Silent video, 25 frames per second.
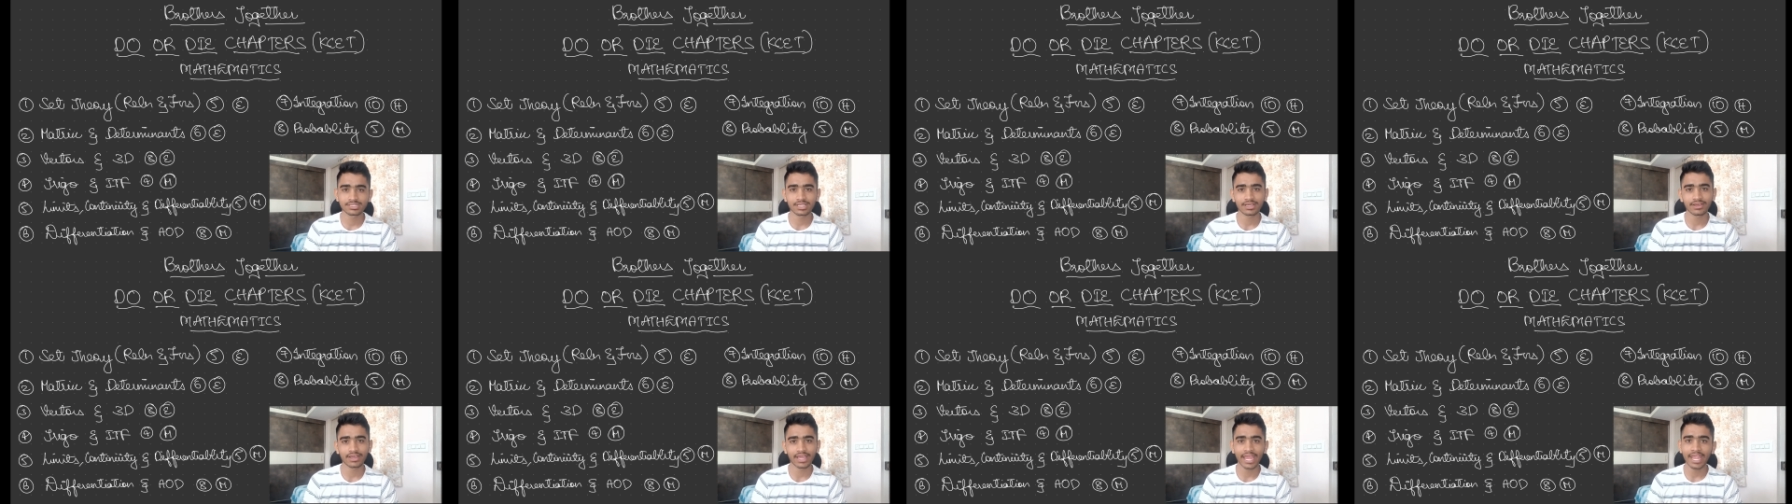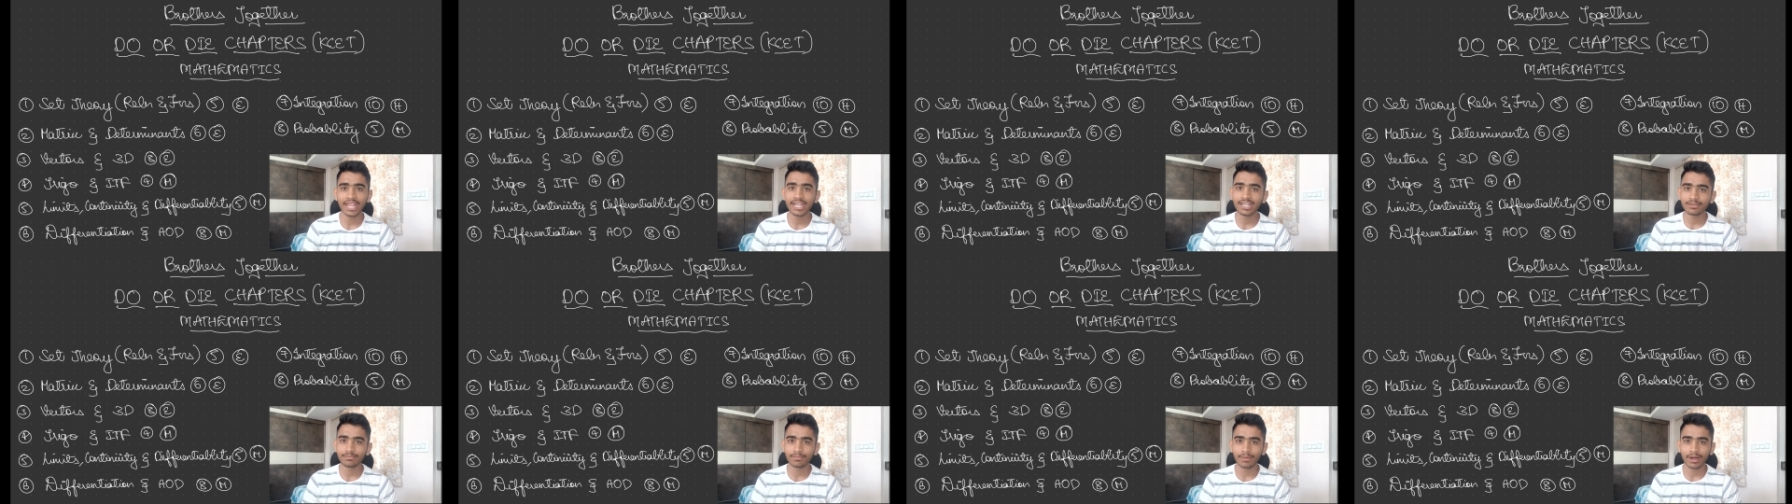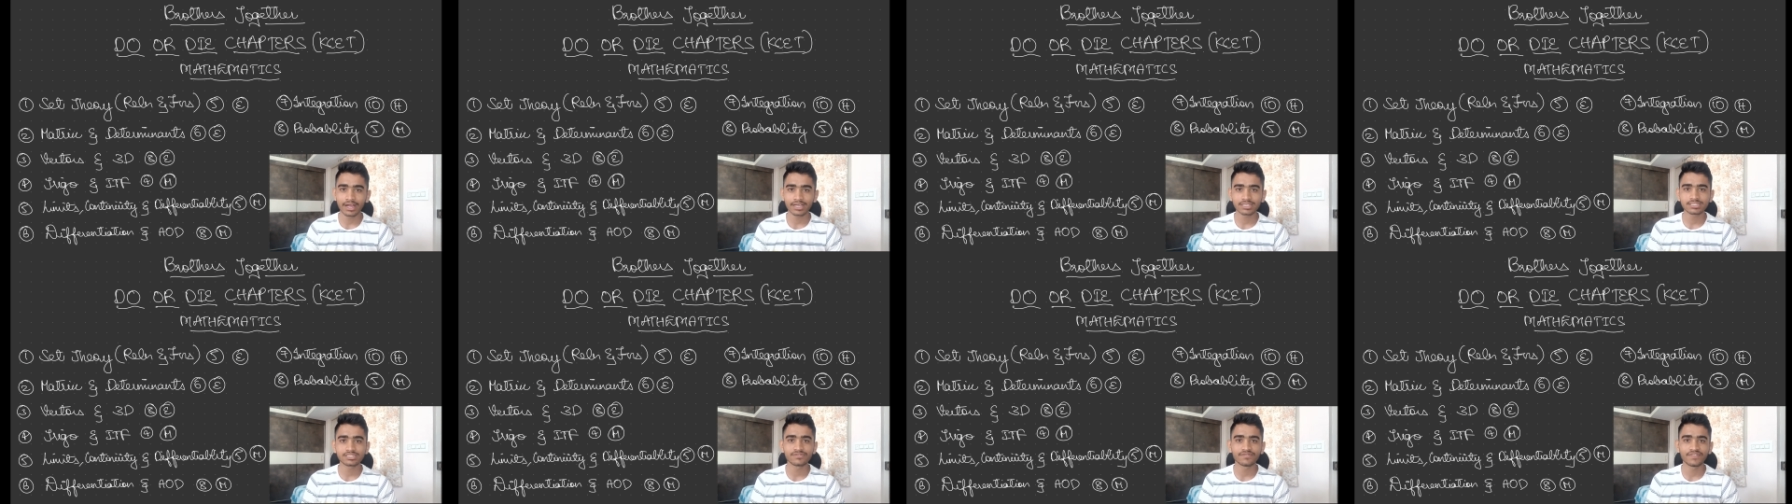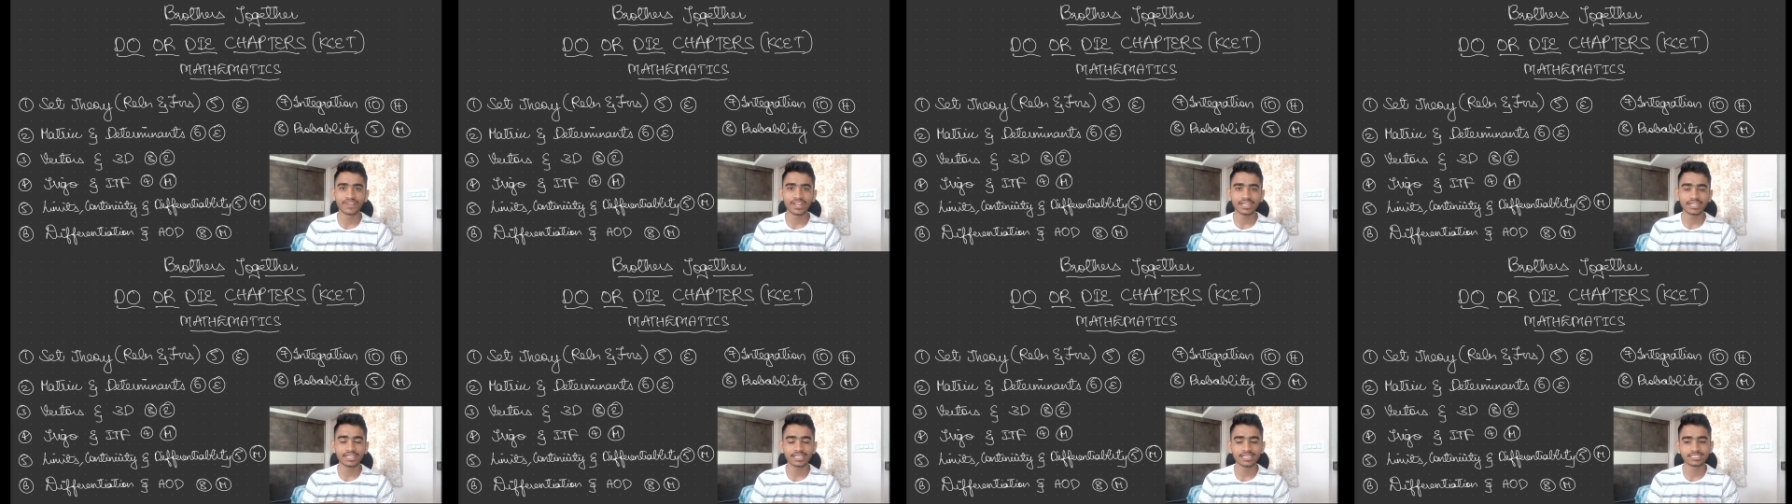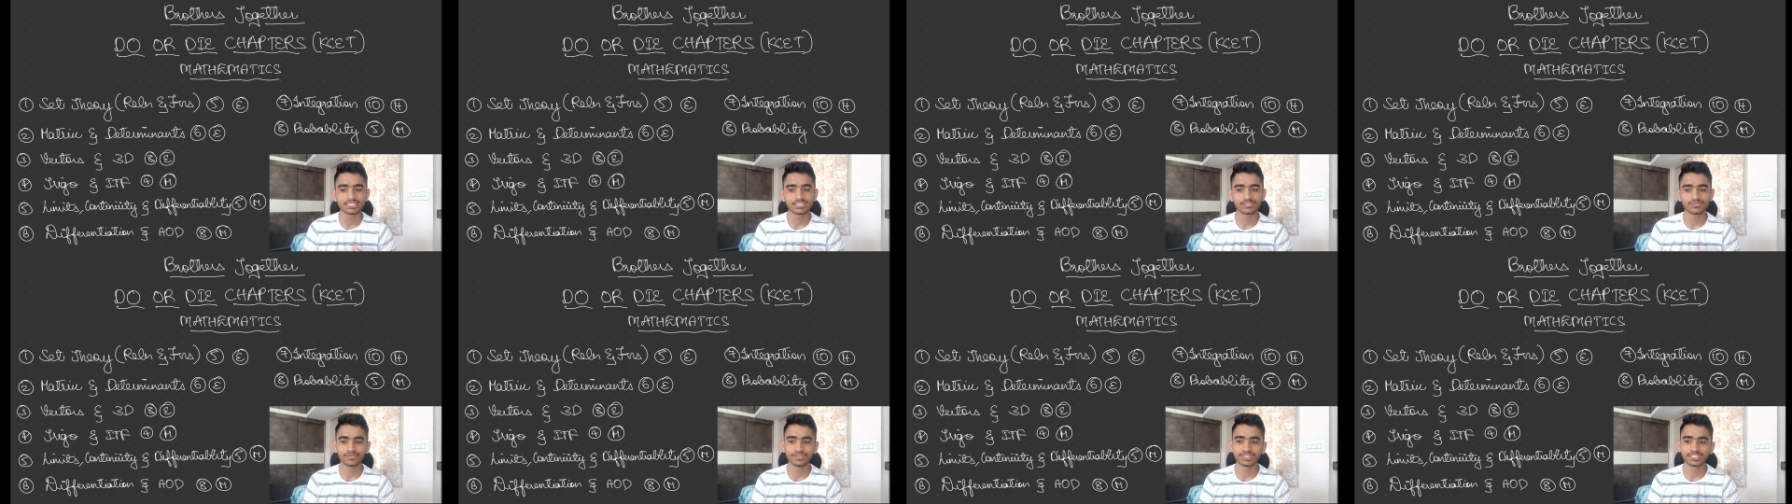the 8 marks
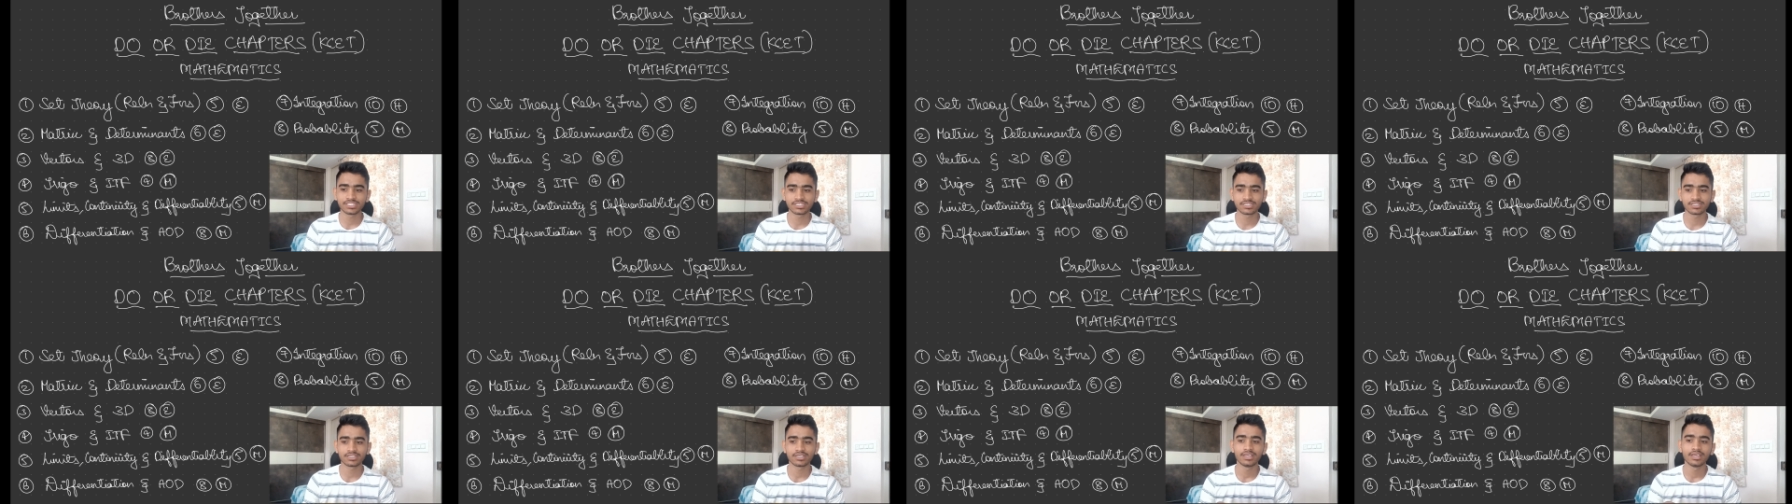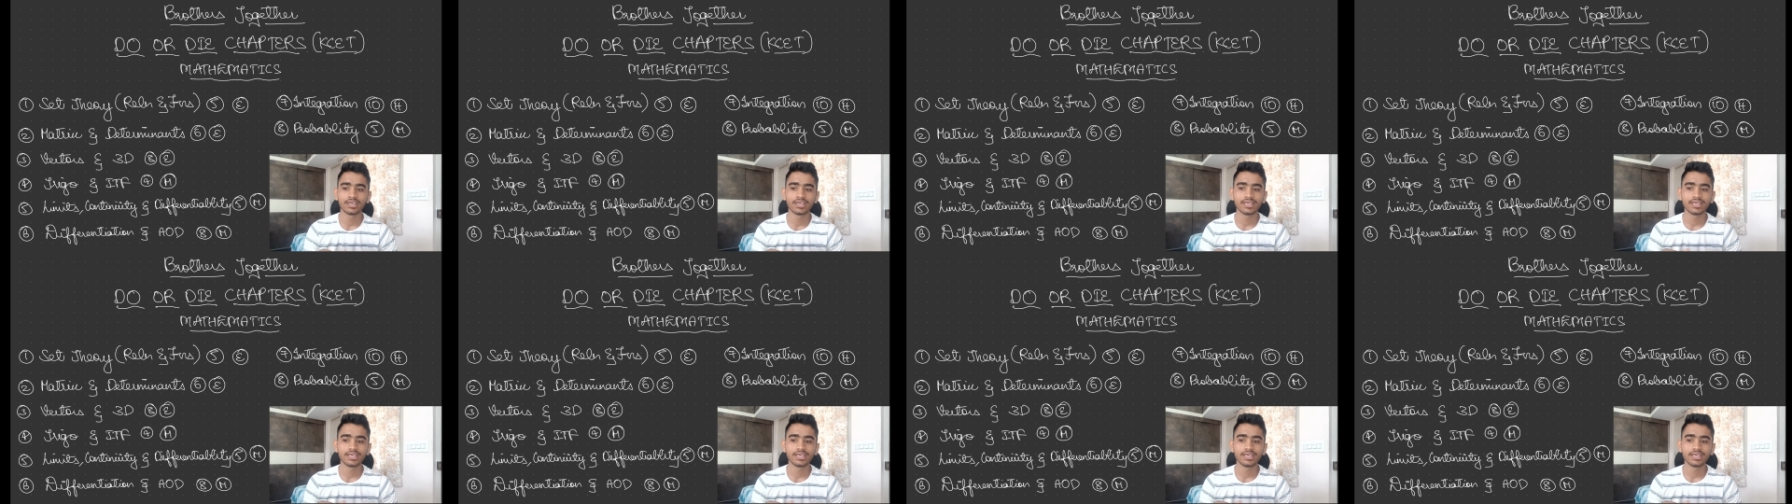weightage which